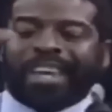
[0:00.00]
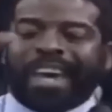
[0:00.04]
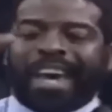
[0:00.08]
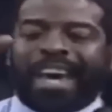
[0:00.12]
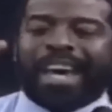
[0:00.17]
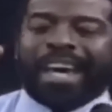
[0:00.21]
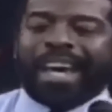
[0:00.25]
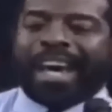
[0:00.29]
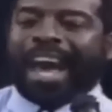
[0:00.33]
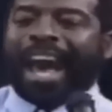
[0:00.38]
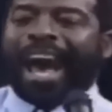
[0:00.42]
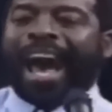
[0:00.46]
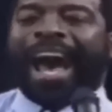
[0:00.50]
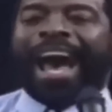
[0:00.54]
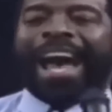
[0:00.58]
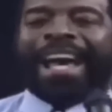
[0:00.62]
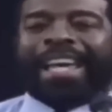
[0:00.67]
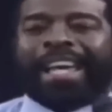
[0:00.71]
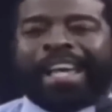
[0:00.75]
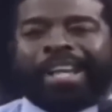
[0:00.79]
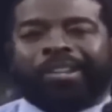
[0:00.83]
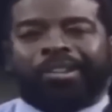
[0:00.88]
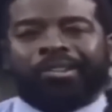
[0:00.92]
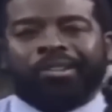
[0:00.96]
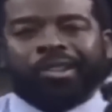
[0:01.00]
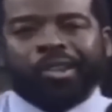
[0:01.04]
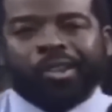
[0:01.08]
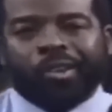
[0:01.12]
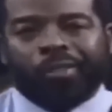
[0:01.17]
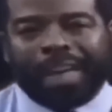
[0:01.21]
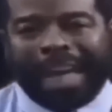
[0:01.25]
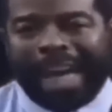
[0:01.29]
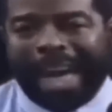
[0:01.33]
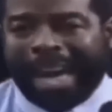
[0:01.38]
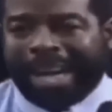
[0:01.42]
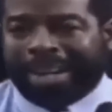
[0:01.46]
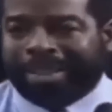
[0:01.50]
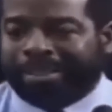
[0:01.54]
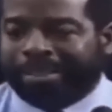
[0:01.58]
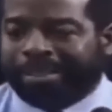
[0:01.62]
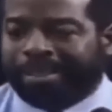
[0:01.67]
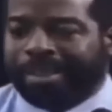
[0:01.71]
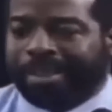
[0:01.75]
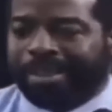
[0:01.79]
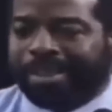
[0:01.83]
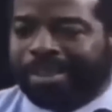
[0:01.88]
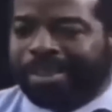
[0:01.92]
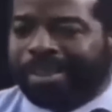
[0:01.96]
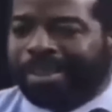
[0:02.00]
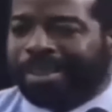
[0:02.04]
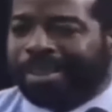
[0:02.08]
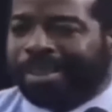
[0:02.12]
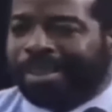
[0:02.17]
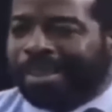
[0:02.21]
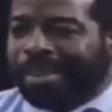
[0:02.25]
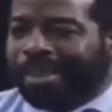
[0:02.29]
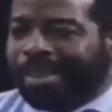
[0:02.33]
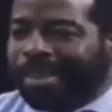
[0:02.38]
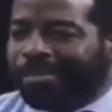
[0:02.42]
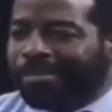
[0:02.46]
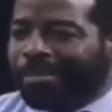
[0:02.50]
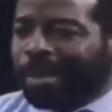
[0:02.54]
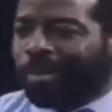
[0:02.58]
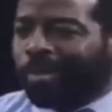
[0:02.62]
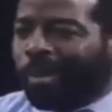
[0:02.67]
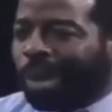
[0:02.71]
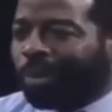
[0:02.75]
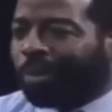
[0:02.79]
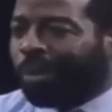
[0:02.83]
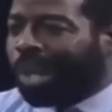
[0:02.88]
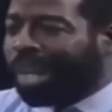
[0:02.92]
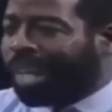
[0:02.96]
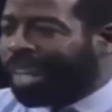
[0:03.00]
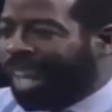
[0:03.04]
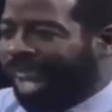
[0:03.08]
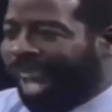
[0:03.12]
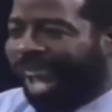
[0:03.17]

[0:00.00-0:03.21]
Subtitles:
say, I can do that. But what we